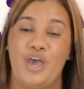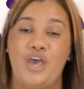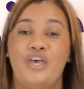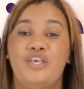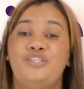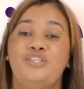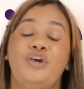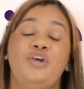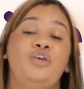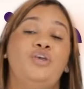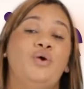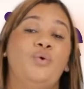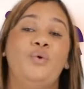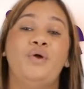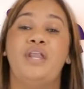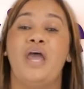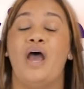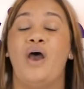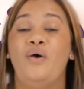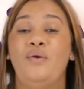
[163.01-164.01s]
So you
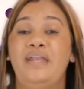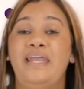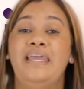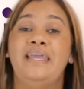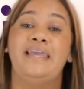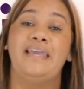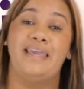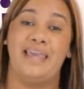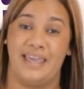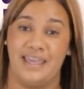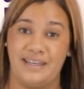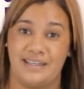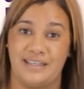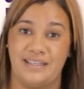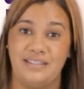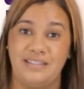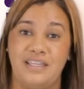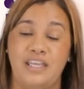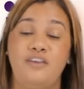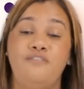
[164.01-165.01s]
would only get
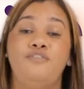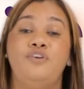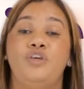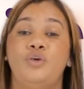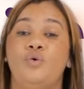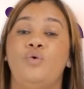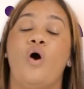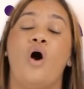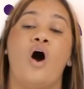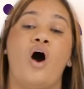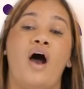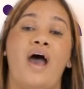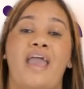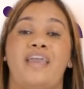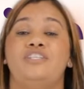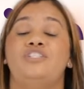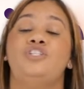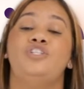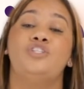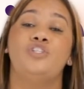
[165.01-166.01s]
it if you are a
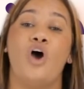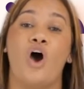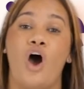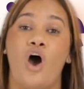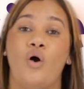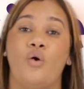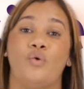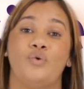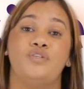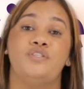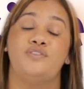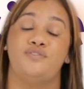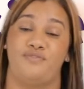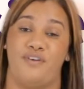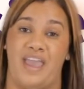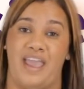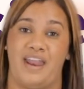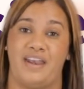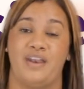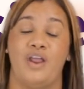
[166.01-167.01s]
Star Wars
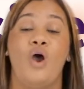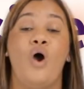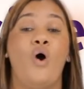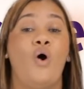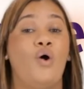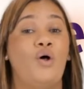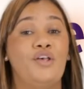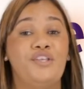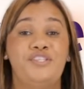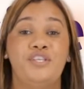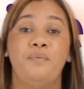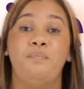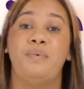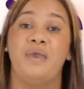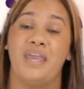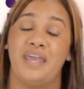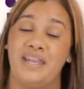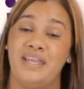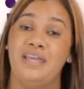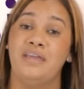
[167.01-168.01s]
fan, also
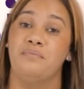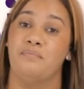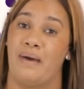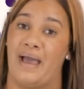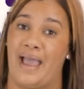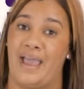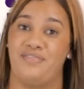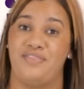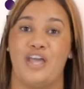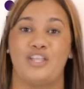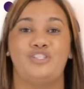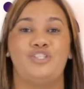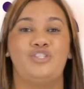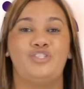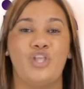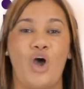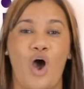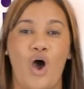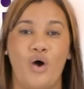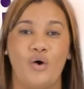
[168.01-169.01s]
bearing in mind that
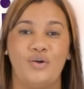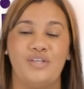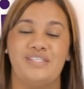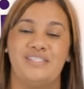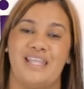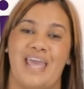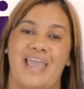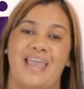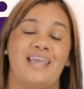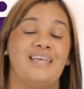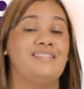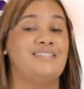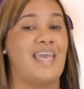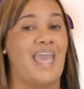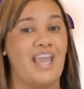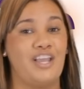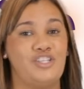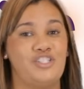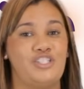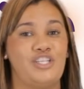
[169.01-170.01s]
Star Wars Day is
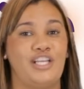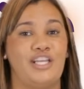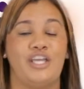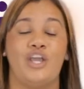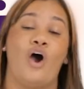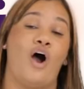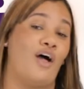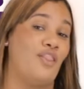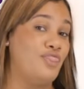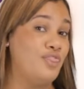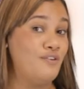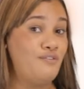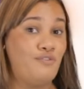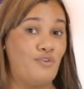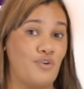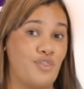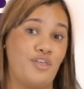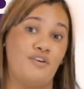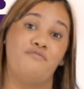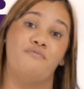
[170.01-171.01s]
actually on the
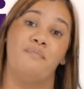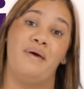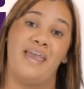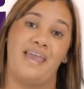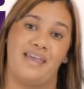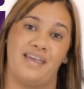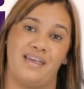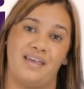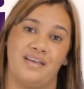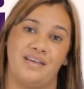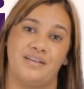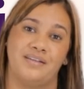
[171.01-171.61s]
4th of May.